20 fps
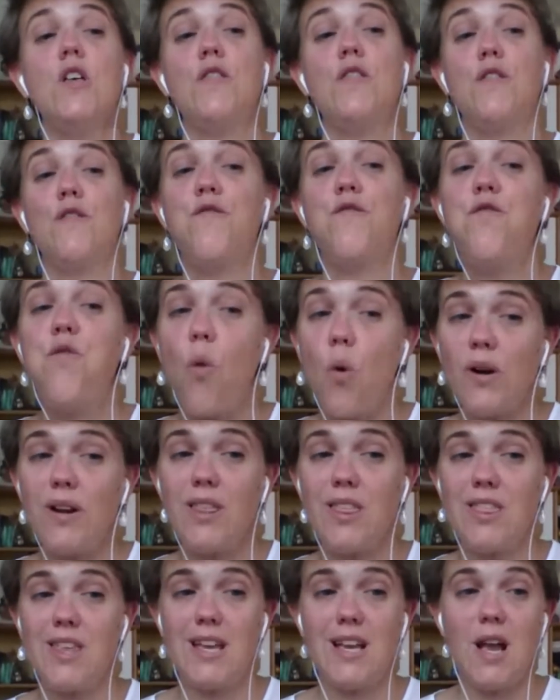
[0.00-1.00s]
The
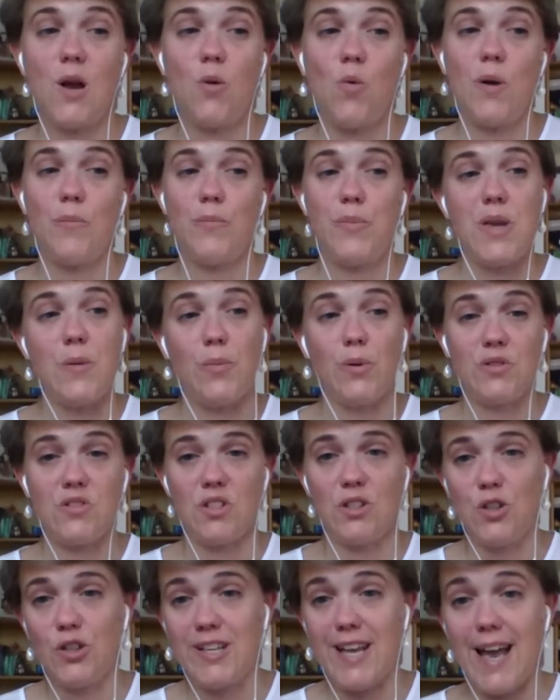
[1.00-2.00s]
fourth thing I want people
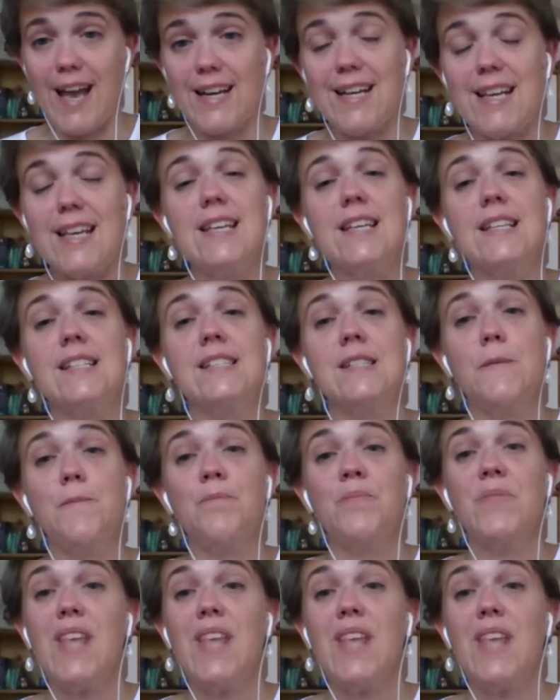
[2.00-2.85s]
to look at is